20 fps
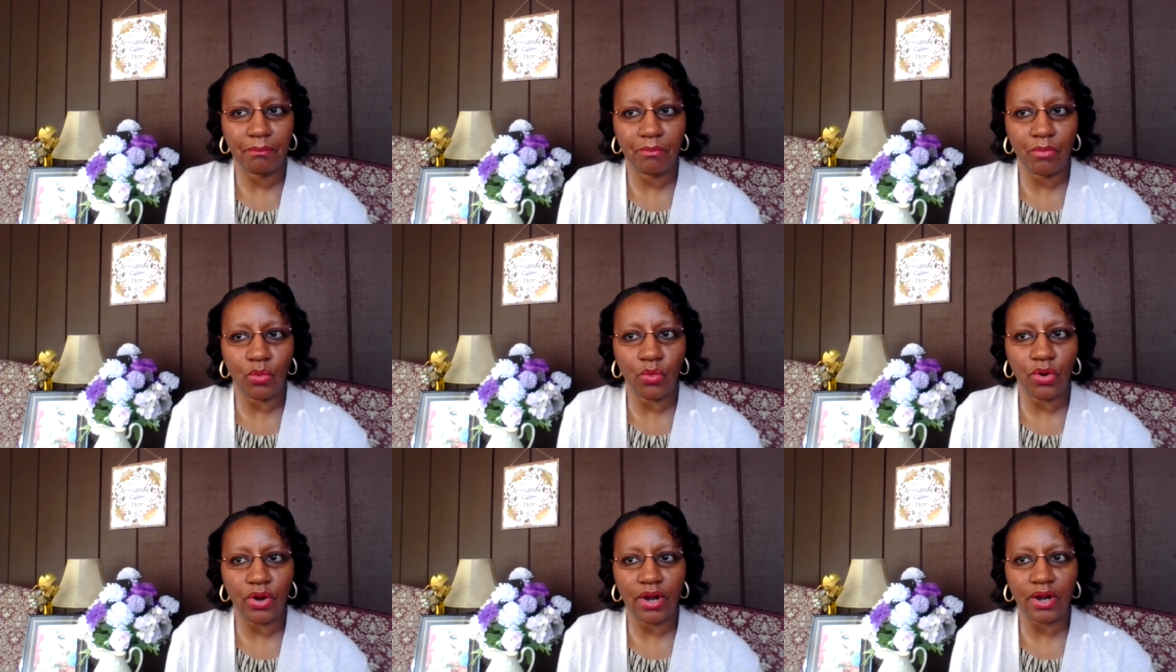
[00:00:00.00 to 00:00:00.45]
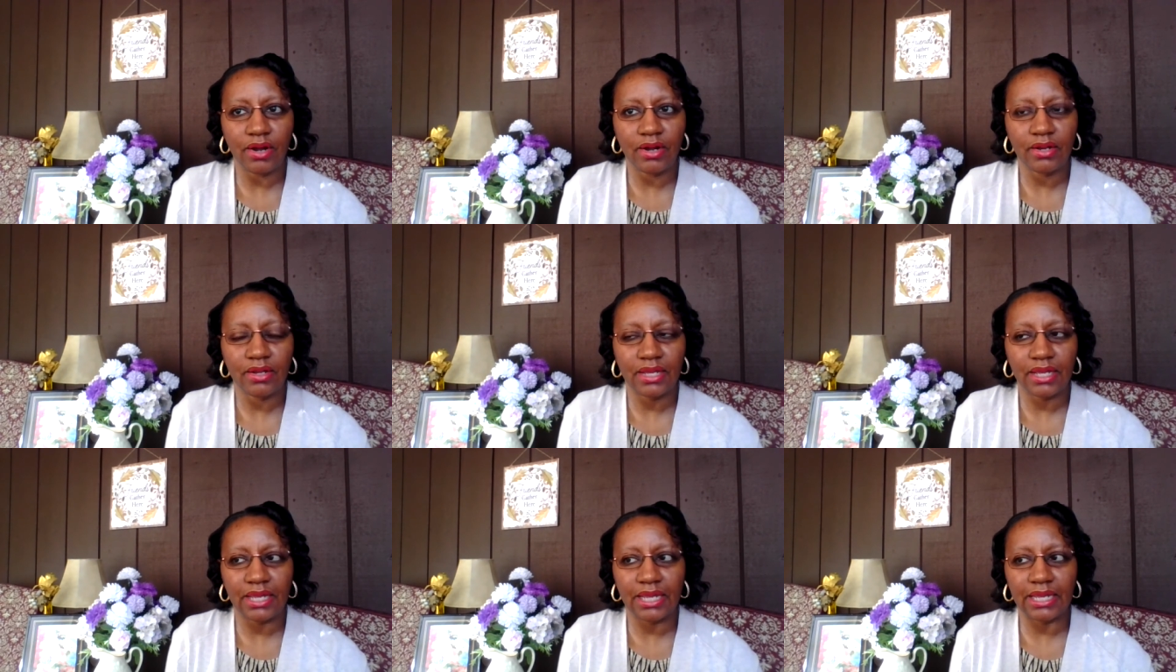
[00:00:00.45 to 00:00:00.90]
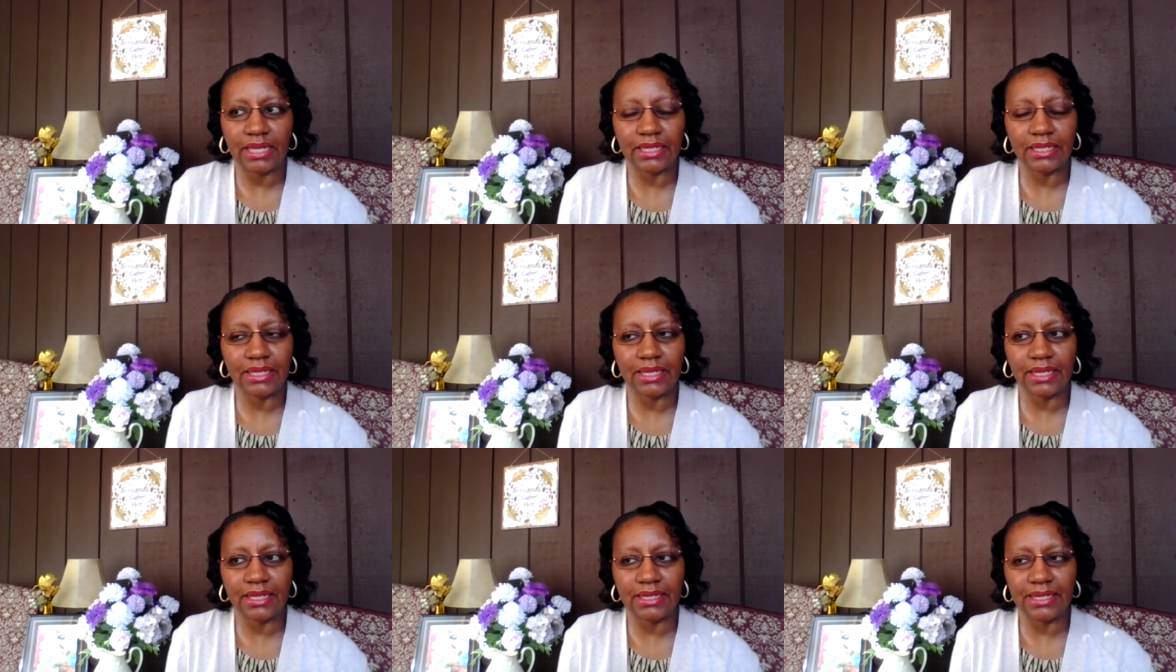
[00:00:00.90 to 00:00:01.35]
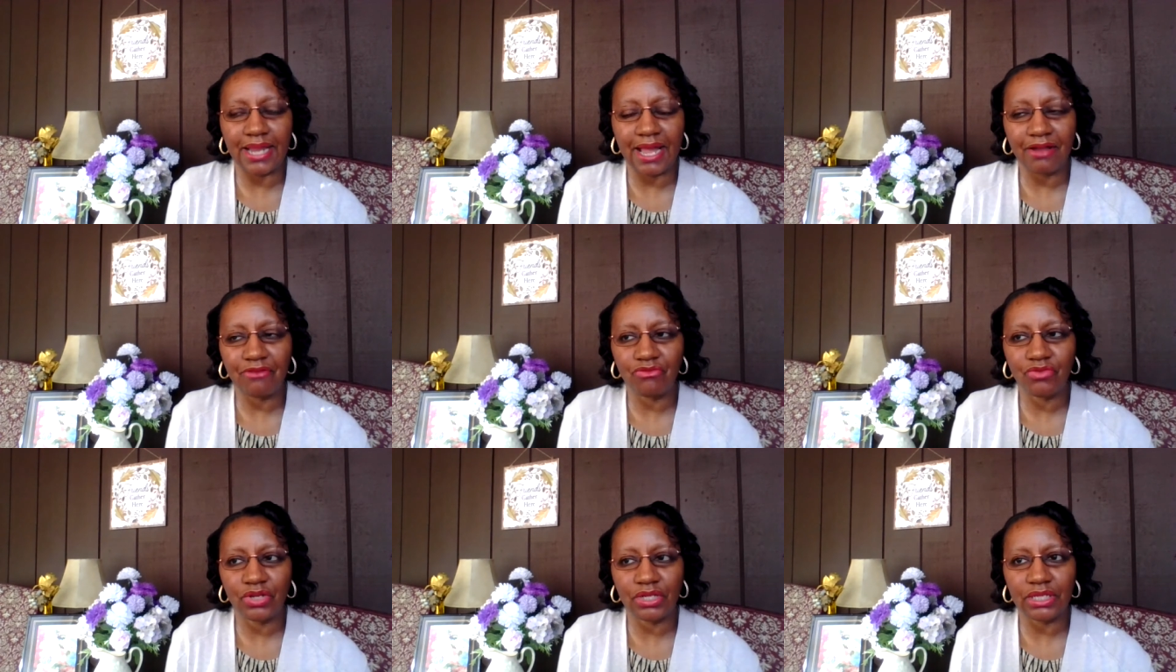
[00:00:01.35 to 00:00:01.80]
more,
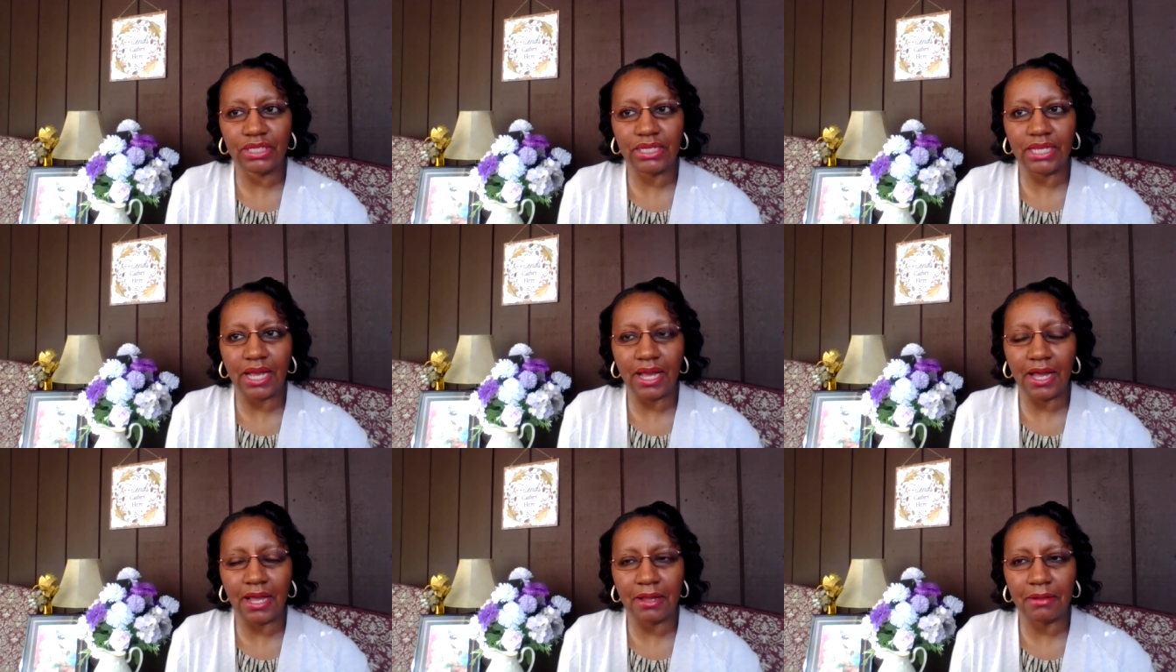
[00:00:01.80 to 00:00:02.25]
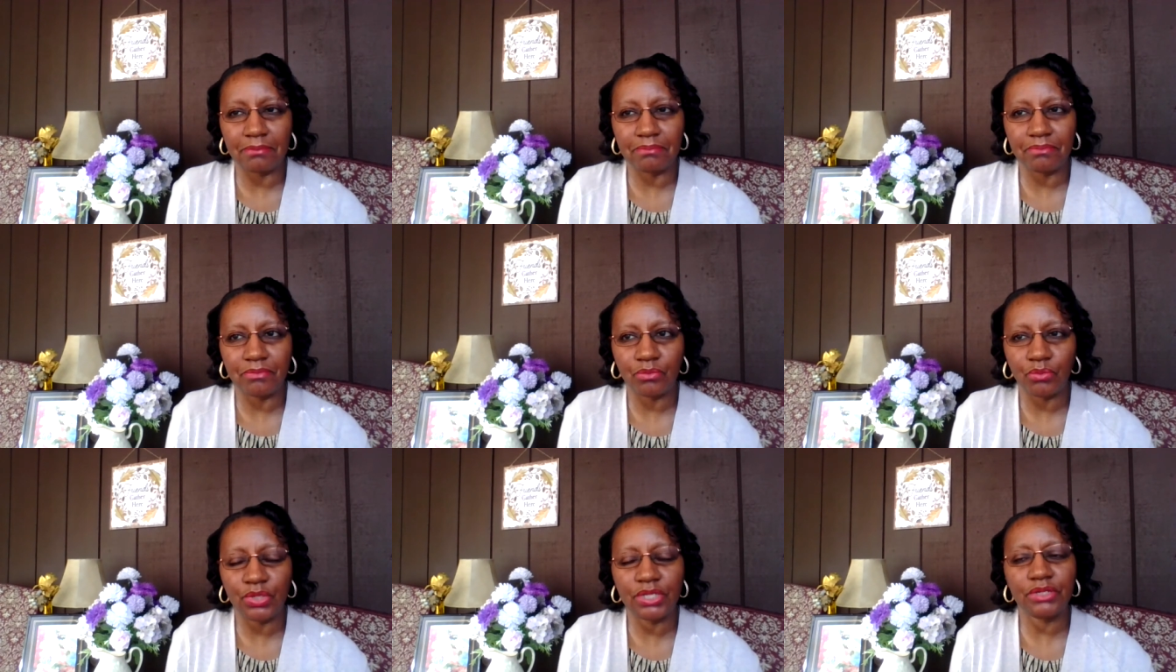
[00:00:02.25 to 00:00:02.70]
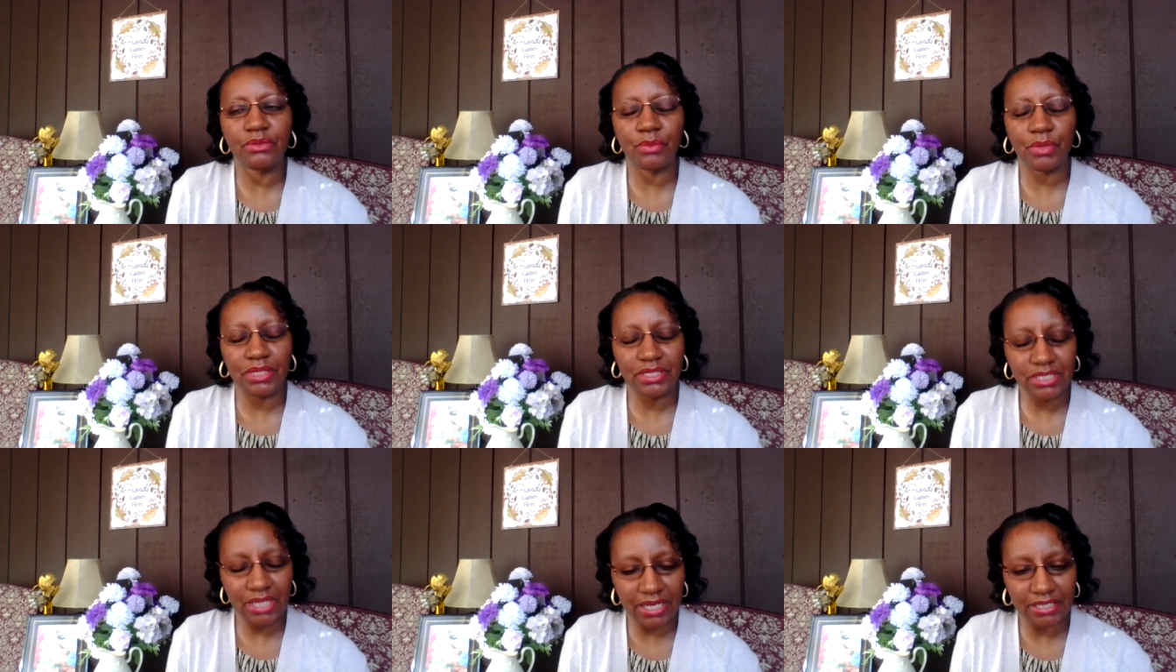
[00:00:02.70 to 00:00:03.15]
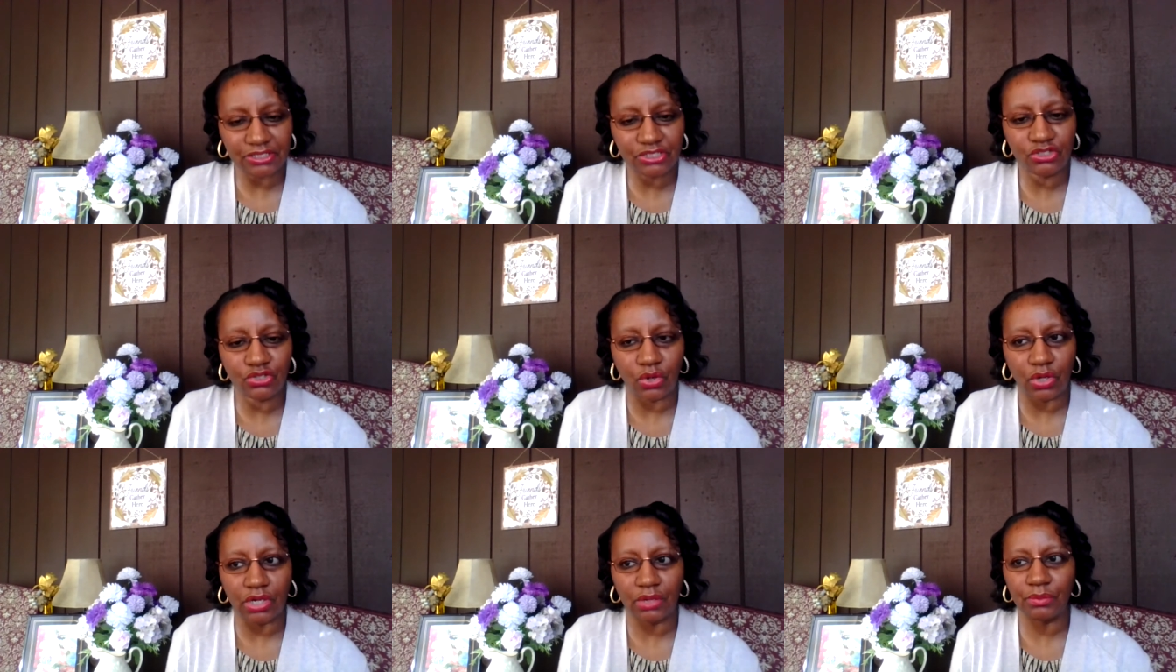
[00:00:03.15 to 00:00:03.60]
not really, um, we, we
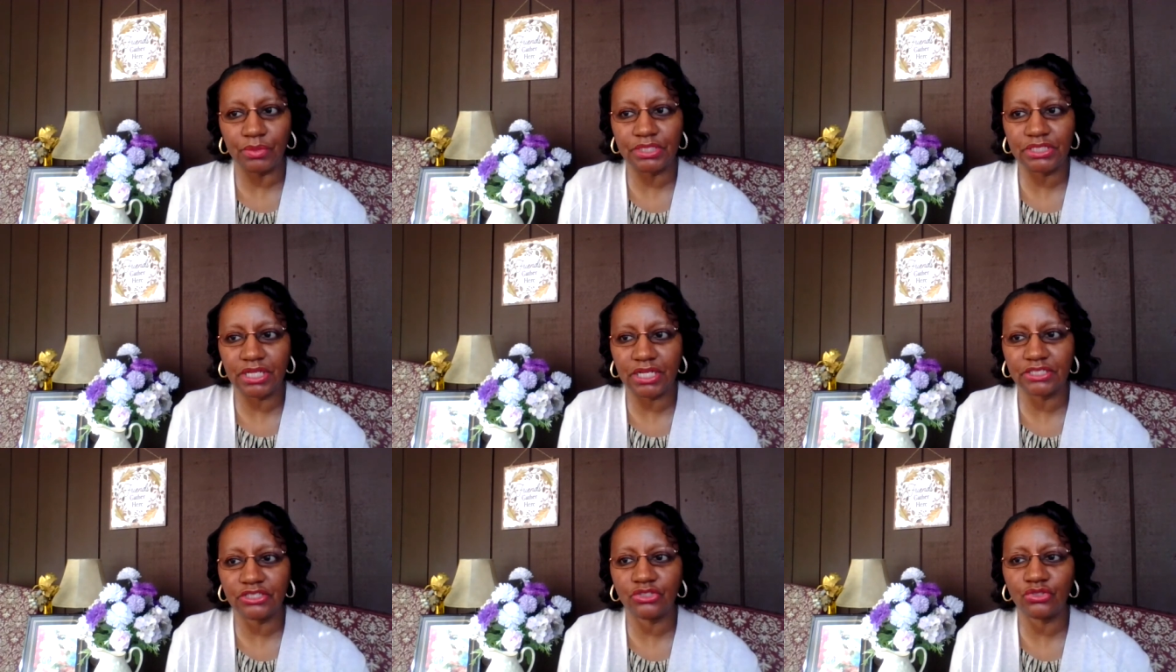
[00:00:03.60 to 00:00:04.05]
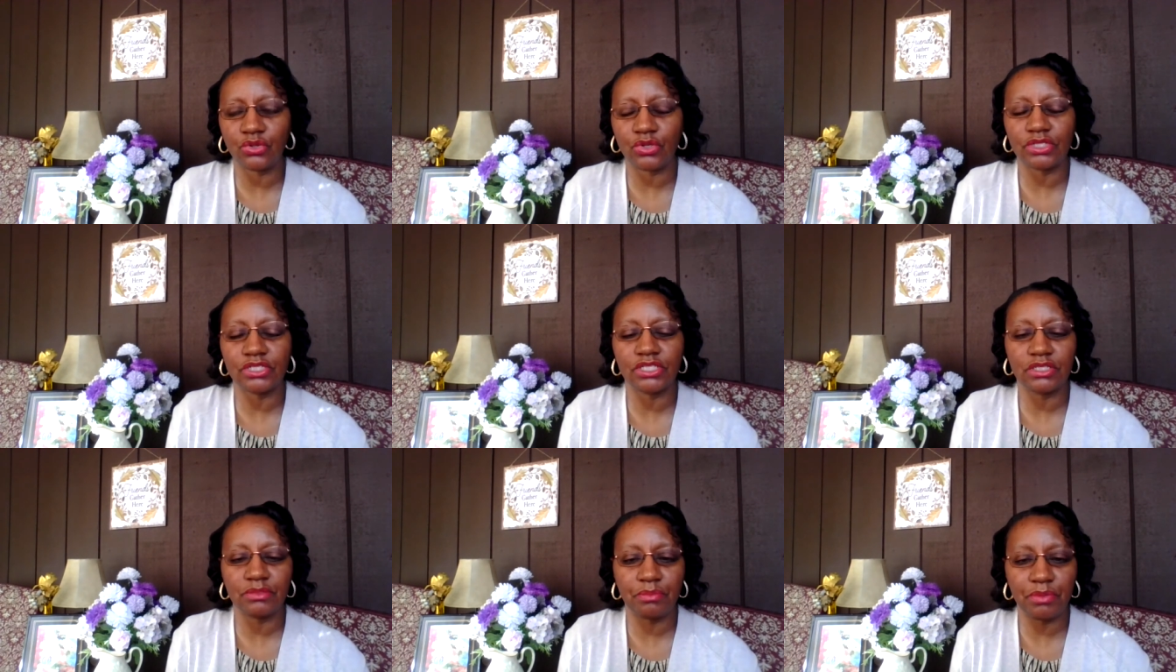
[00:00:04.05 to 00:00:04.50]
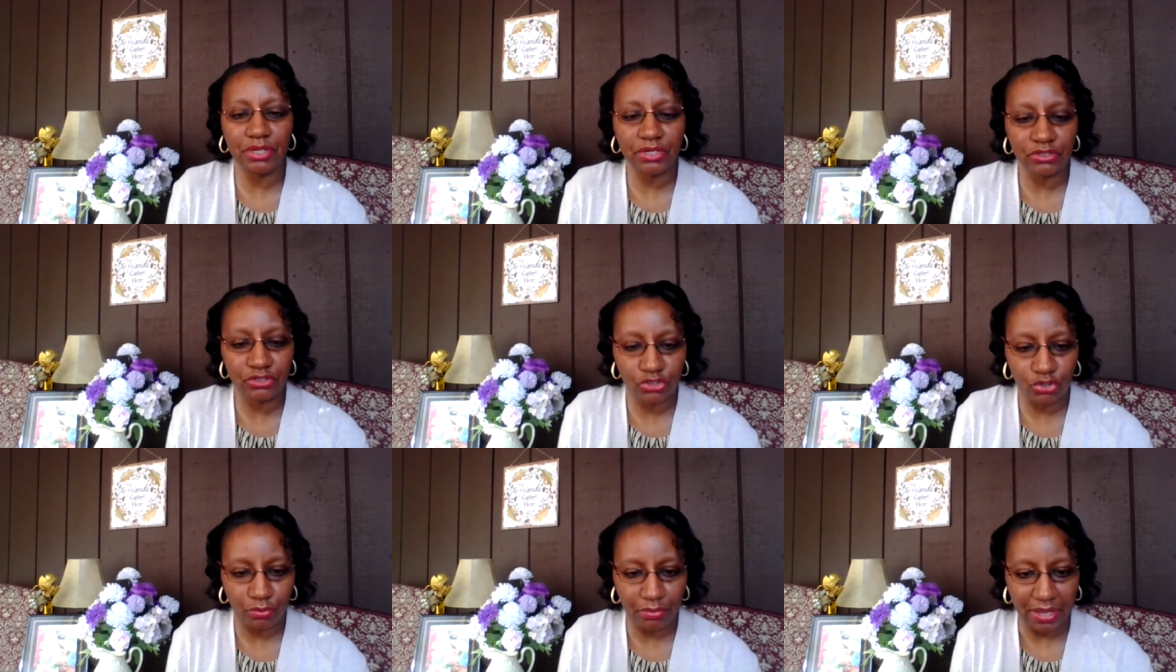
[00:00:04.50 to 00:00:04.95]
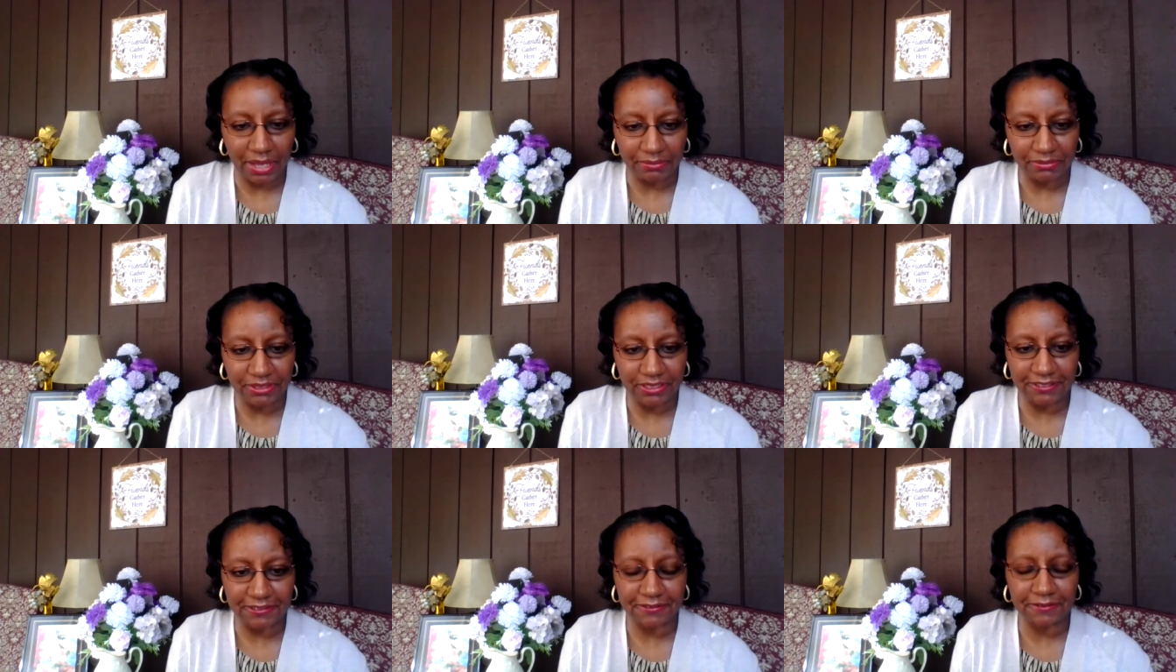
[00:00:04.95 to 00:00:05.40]
touched on it. We touched on spiritual
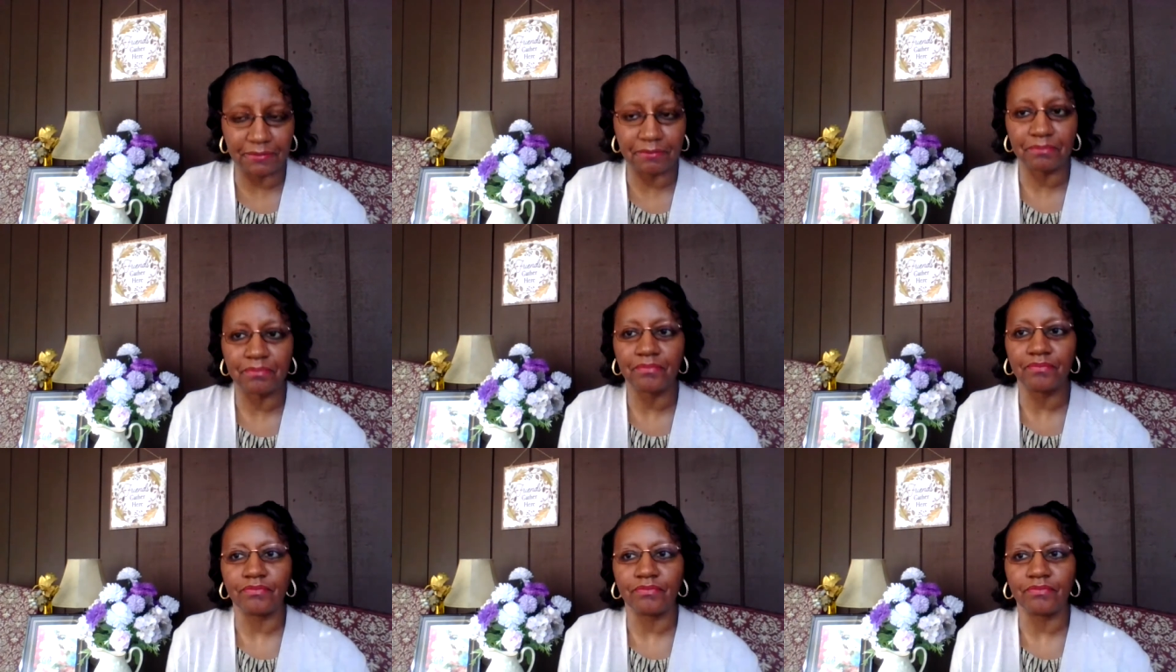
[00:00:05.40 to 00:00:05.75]
baptism.